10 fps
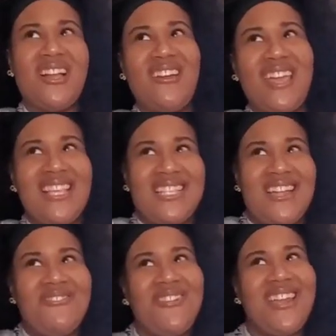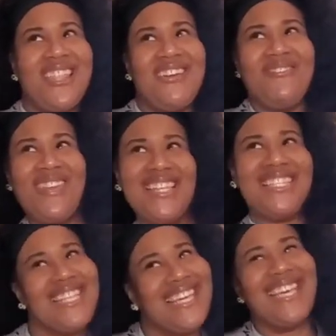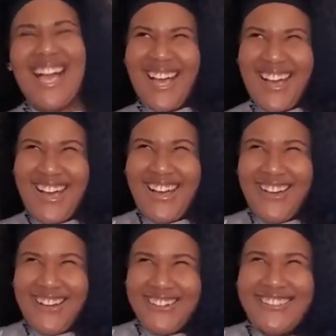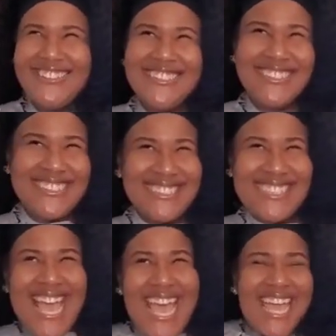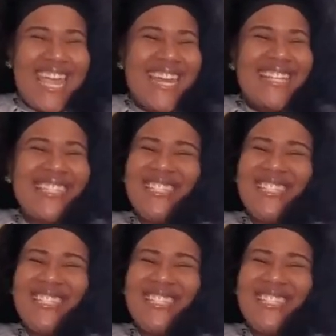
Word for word: out in channel for another video. It is